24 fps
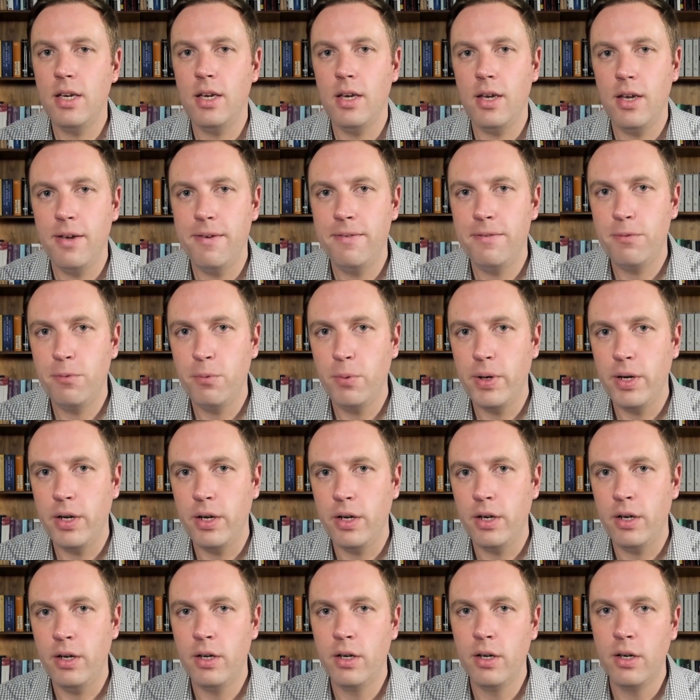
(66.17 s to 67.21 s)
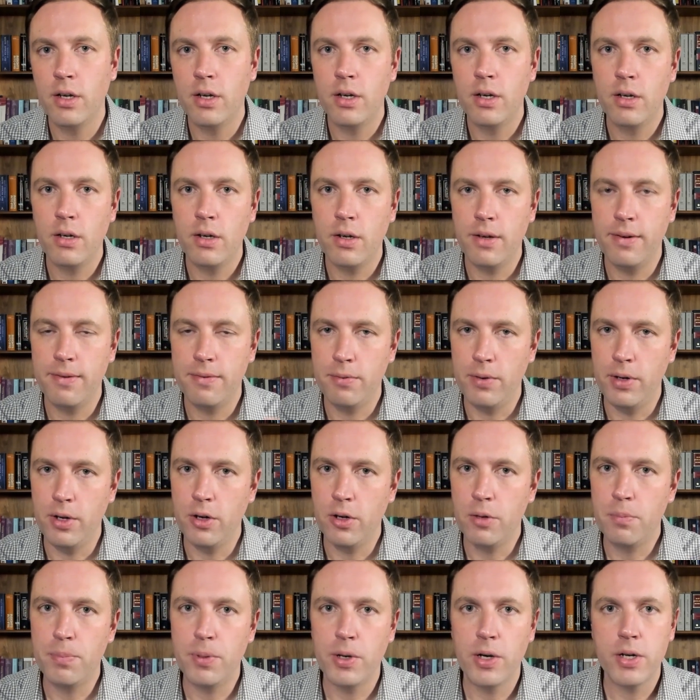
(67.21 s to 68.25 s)
if we
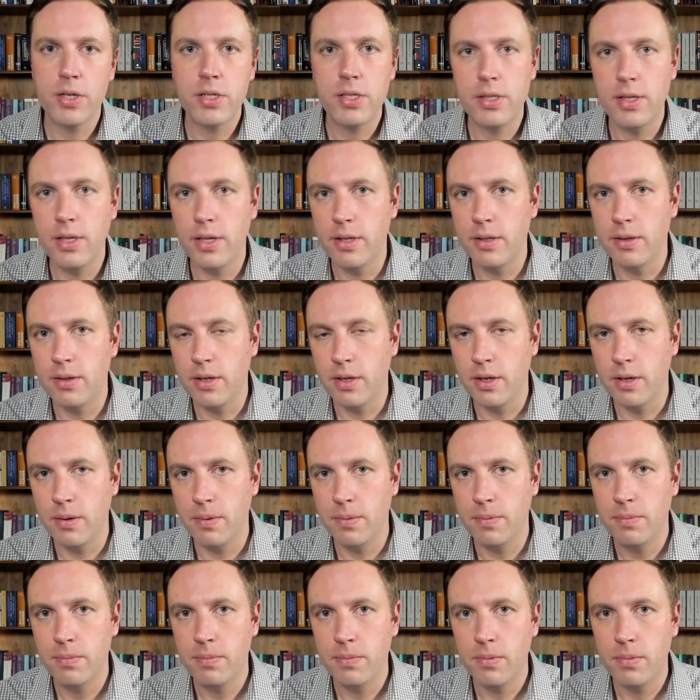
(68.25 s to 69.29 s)
look past the